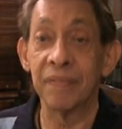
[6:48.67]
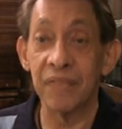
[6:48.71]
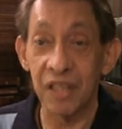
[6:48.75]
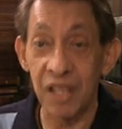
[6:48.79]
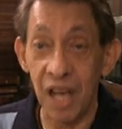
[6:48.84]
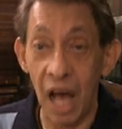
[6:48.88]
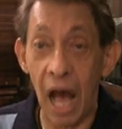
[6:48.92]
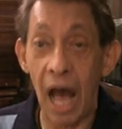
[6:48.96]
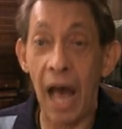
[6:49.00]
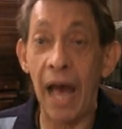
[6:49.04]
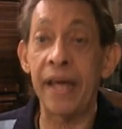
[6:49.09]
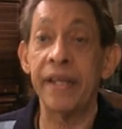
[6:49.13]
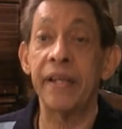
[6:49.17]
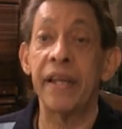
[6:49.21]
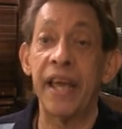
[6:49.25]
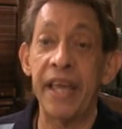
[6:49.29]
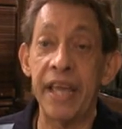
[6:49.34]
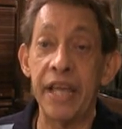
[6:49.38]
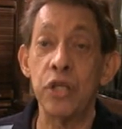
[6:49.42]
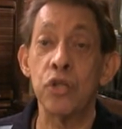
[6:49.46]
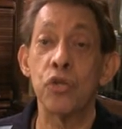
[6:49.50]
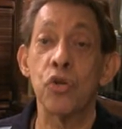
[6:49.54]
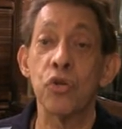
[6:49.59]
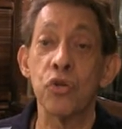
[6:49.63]
God,
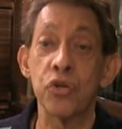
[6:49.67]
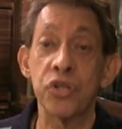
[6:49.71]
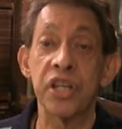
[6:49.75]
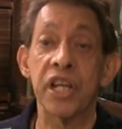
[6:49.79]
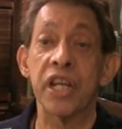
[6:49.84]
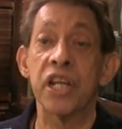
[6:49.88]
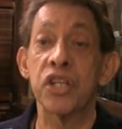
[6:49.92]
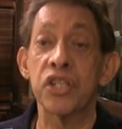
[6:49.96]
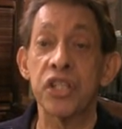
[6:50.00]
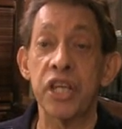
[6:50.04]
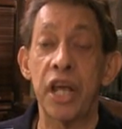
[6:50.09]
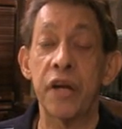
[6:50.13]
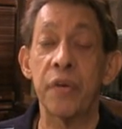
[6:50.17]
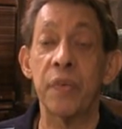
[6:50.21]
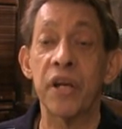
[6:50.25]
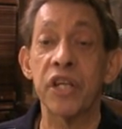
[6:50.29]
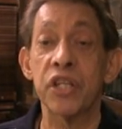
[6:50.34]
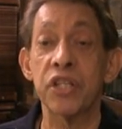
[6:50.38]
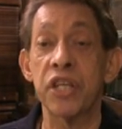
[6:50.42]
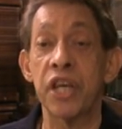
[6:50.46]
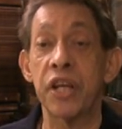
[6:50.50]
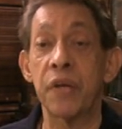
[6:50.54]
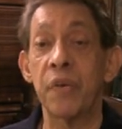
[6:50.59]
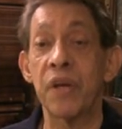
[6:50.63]
angels, etc.,
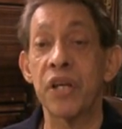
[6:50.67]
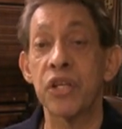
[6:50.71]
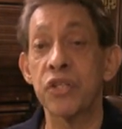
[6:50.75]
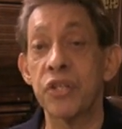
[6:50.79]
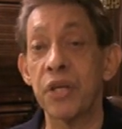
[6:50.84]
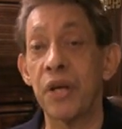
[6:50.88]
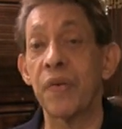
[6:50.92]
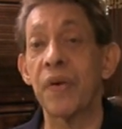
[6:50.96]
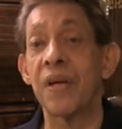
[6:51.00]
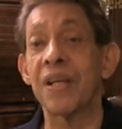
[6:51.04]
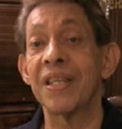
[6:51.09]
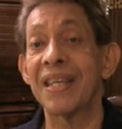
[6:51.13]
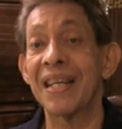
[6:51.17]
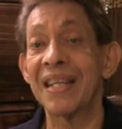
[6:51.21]
etc., etc.